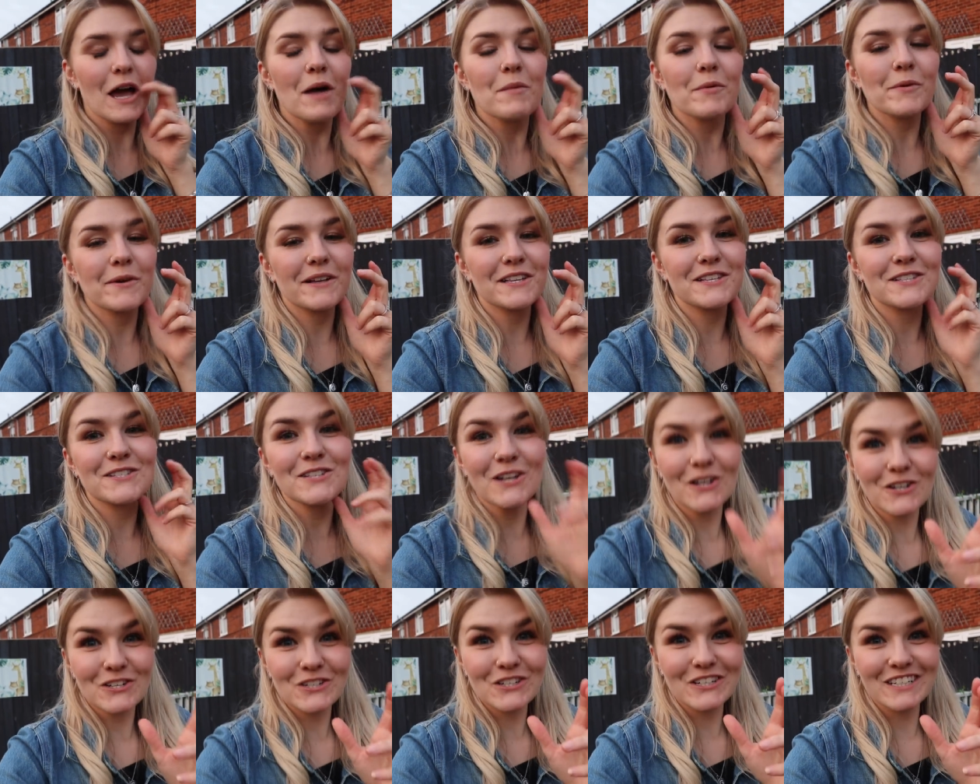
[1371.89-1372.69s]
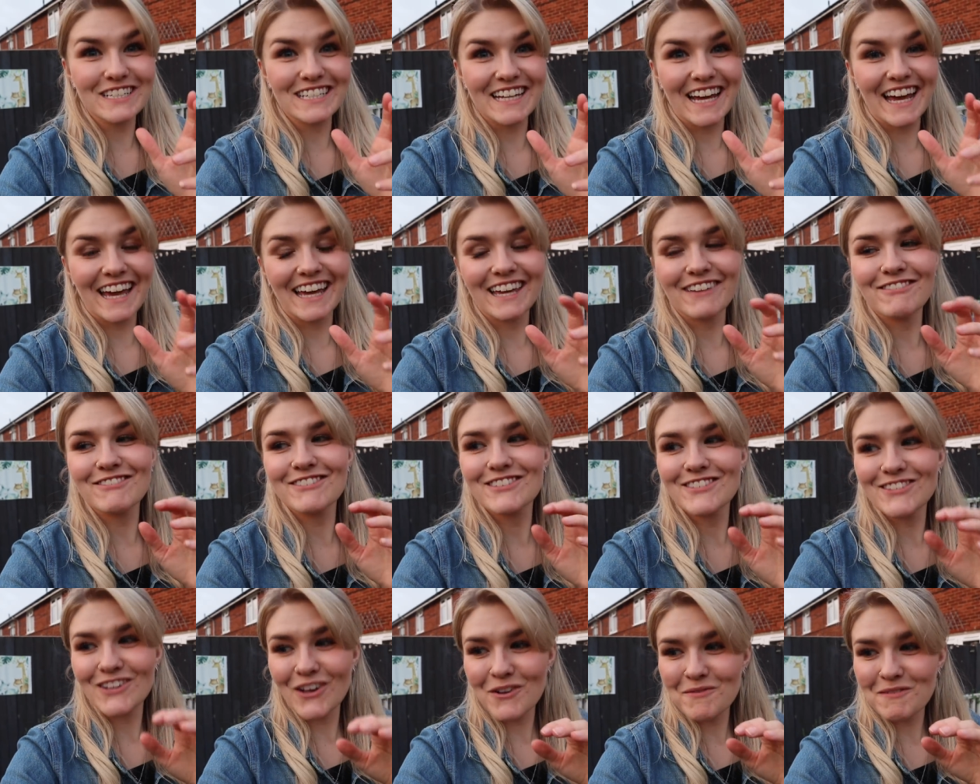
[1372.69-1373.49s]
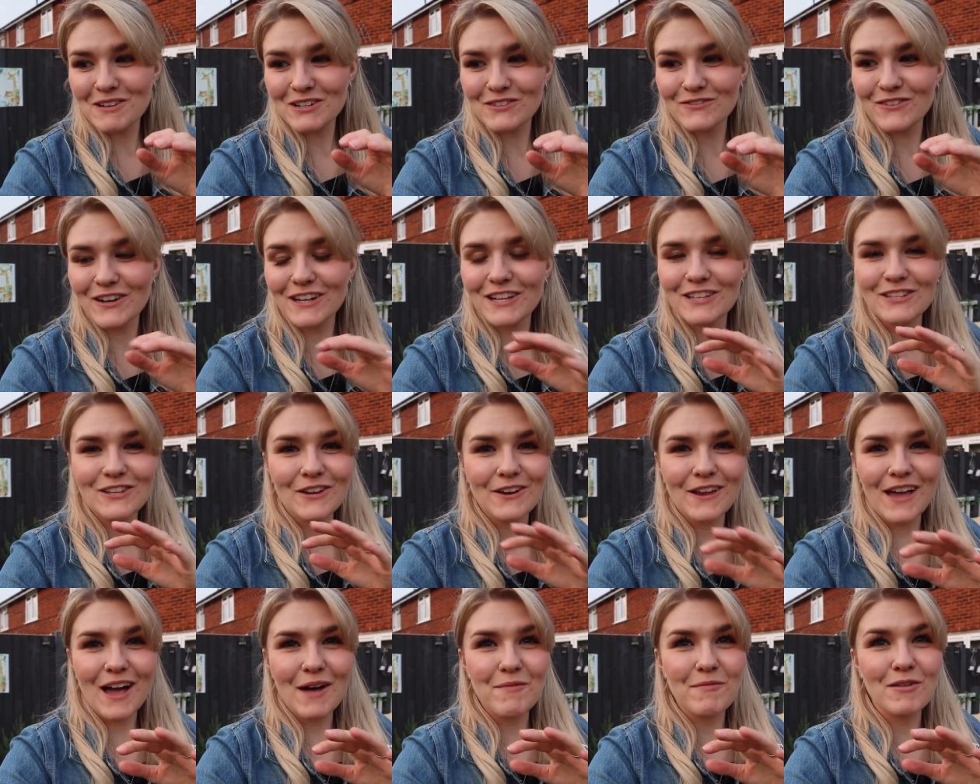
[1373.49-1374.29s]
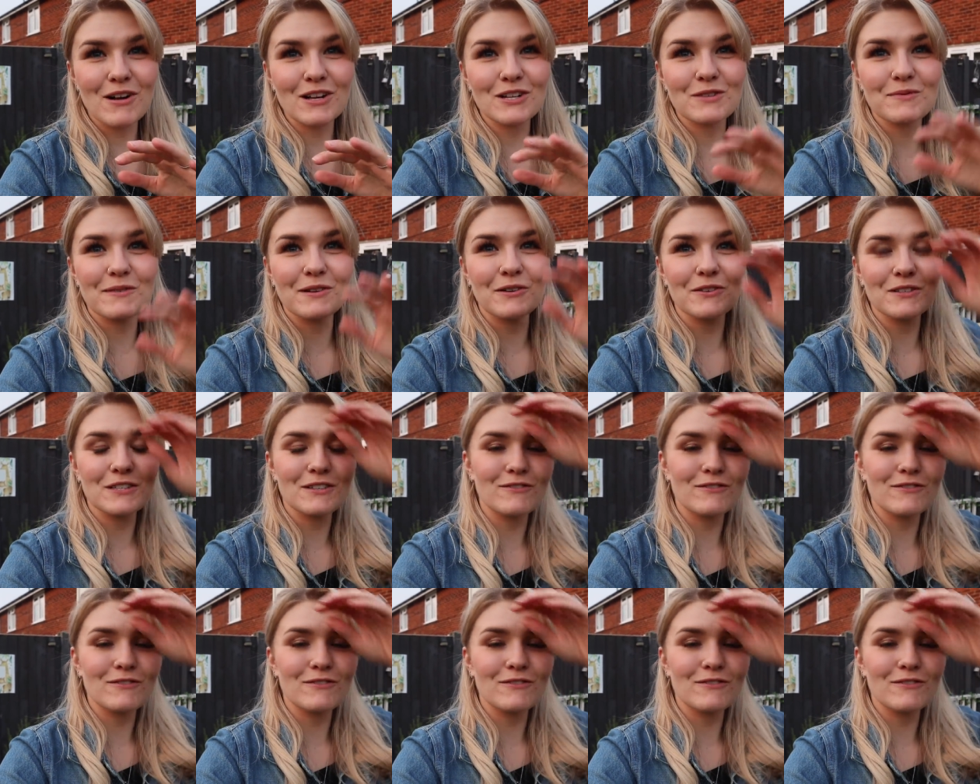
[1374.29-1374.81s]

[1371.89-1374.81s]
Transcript: we had such a good day it was so much fun I don't know how much we got